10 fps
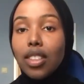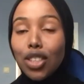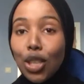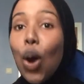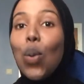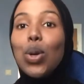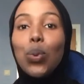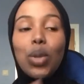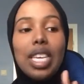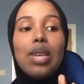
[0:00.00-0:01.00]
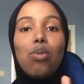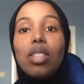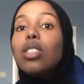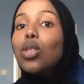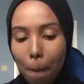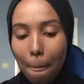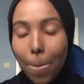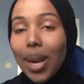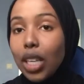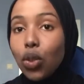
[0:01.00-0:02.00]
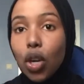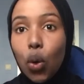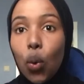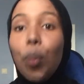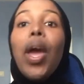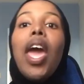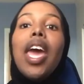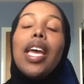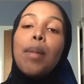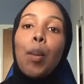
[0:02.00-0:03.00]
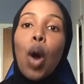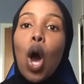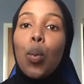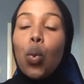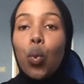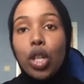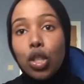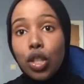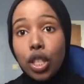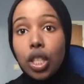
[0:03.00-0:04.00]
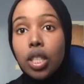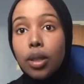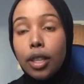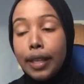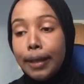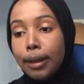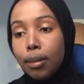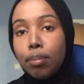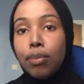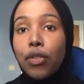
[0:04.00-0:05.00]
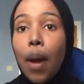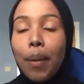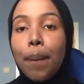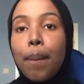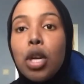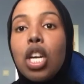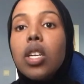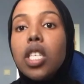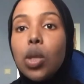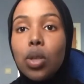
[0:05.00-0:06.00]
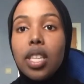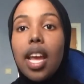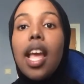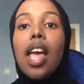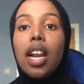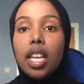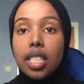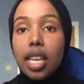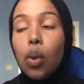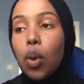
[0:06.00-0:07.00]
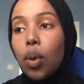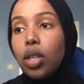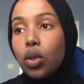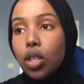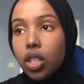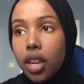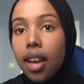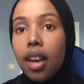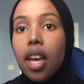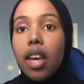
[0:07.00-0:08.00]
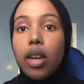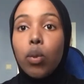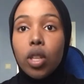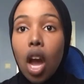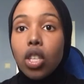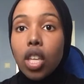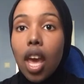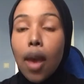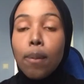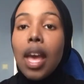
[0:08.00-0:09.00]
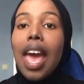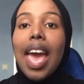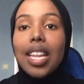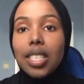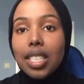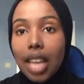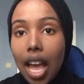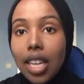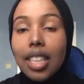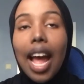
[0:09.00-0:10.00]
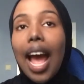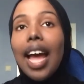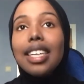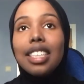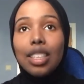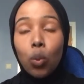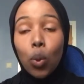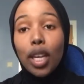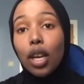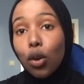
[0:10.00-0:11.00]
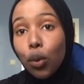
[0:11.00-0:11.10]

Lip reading: so we went back to our home and my mom went to this family member and she was like, listen, we went to a sheikh and we talked to him and he said that what